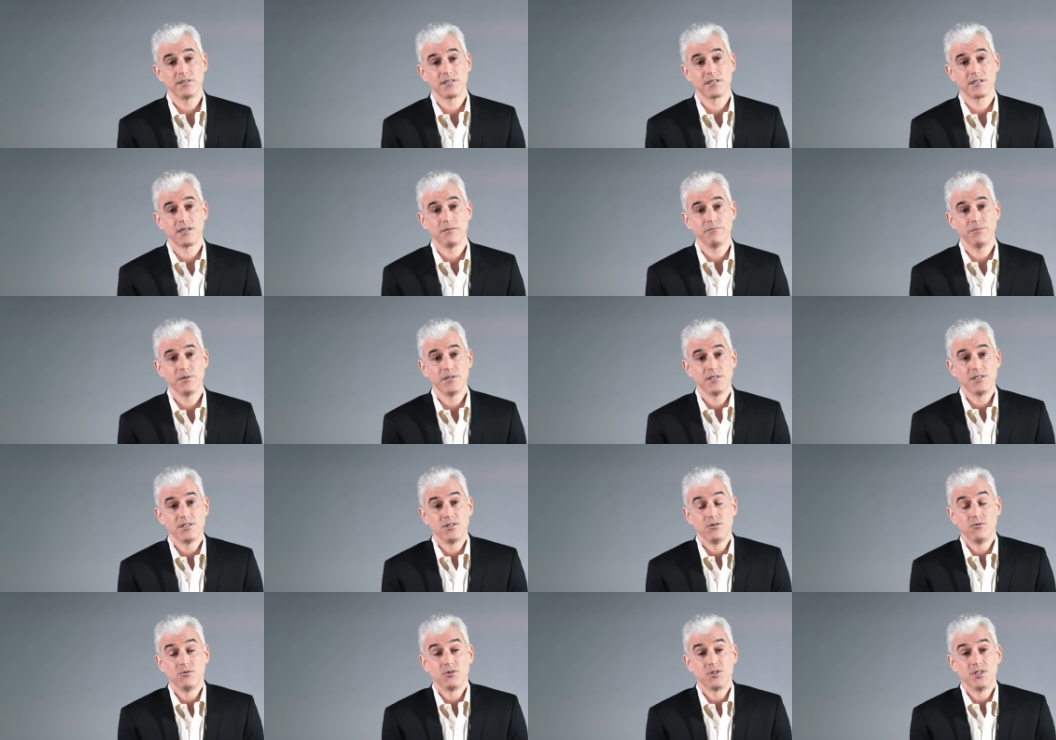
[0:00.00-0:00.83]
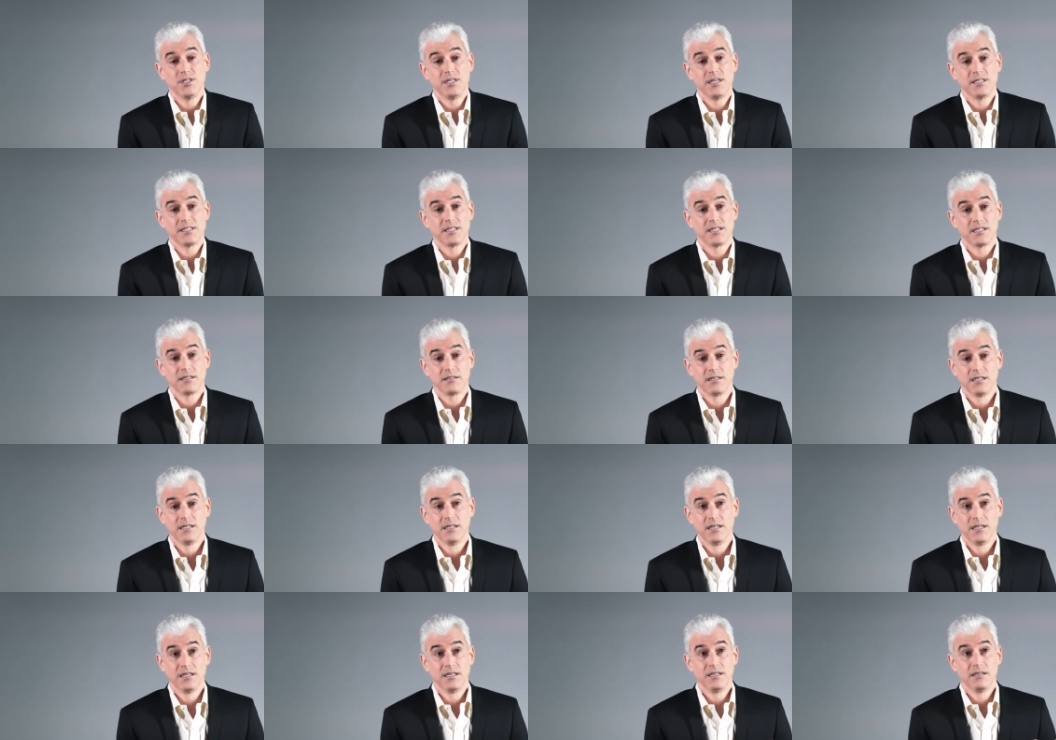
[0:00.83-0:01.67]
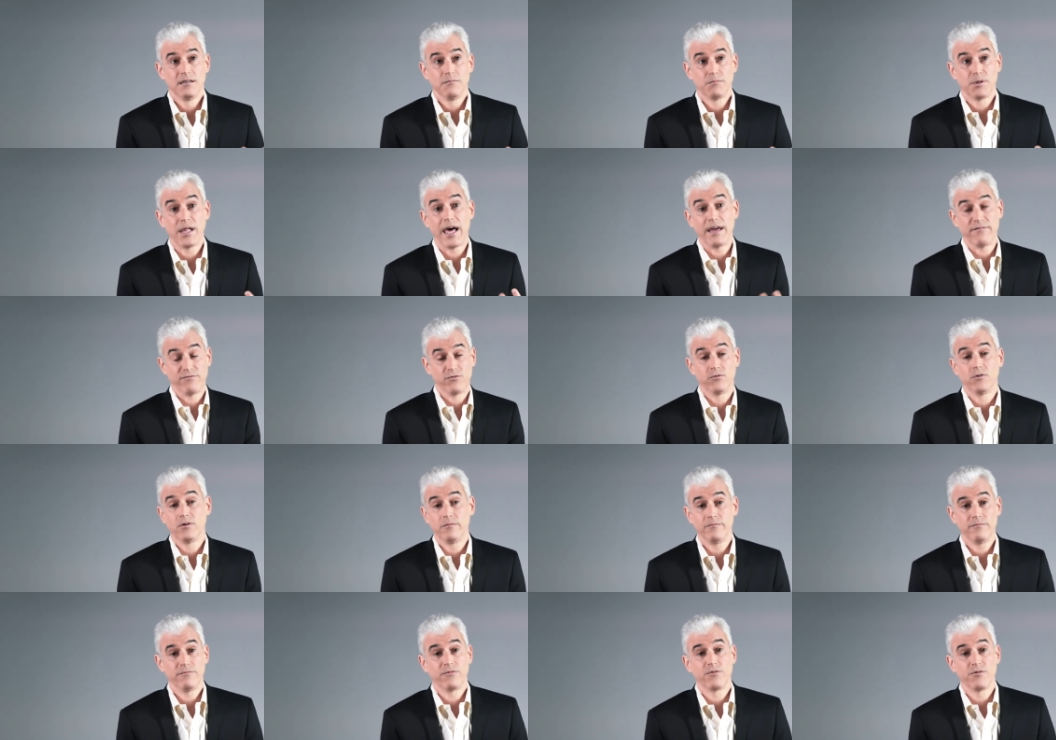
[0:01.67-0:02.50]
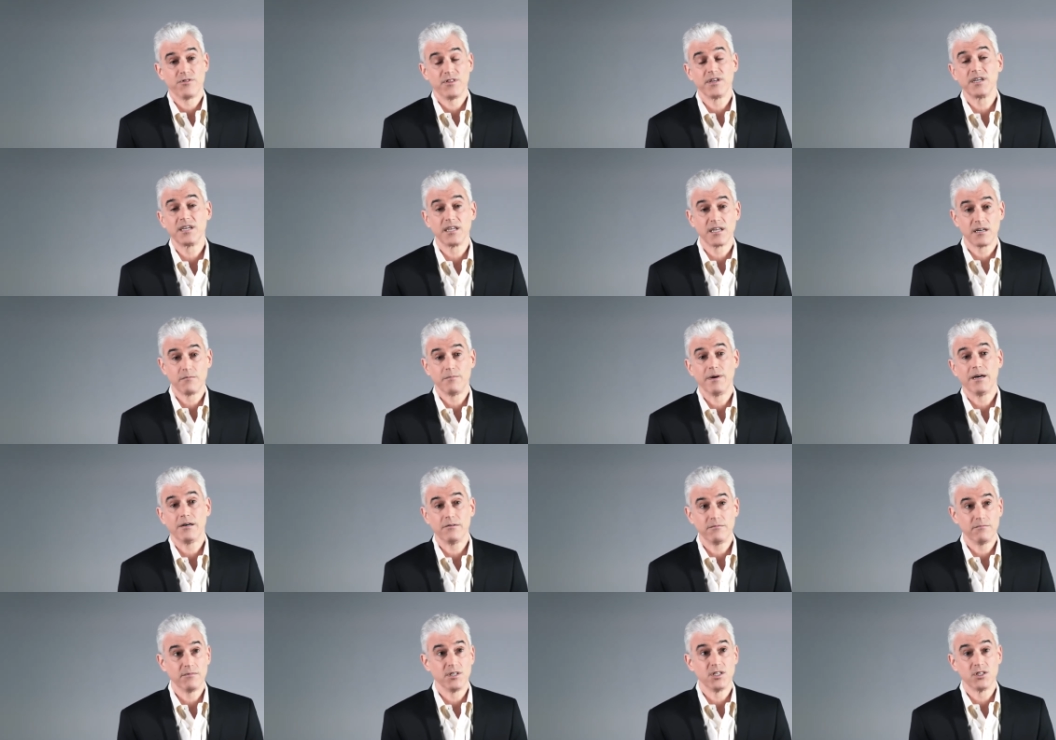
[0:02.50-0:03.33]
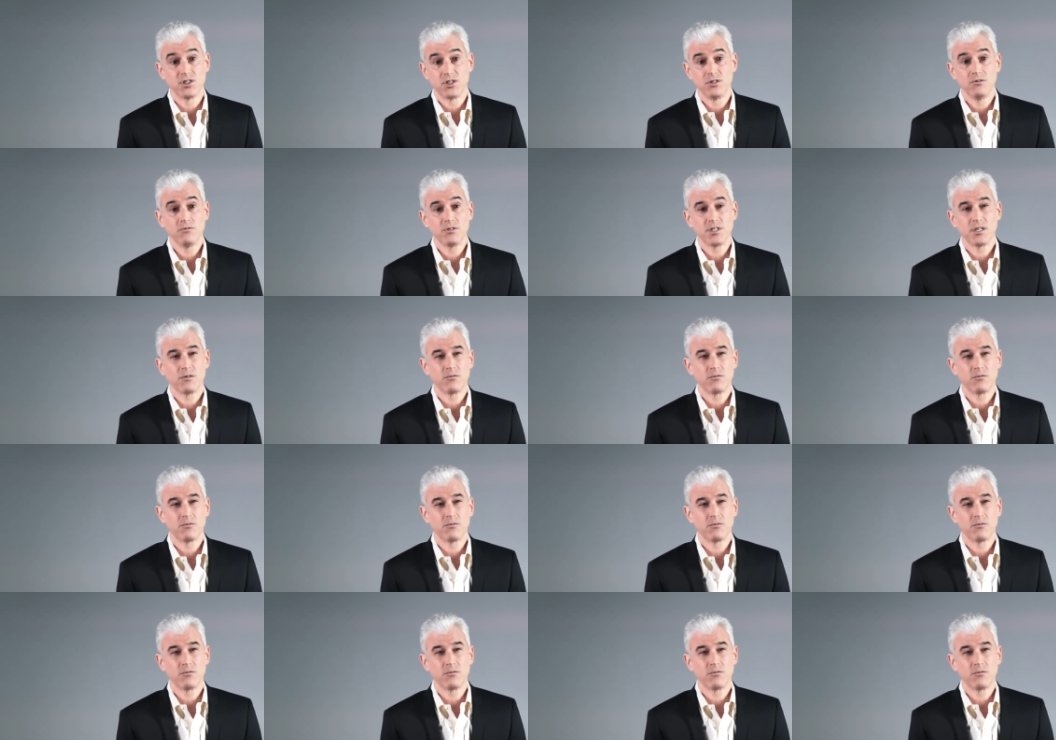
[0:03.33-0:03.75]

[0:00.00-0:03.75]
Companies used it as a platform for thinking about issues.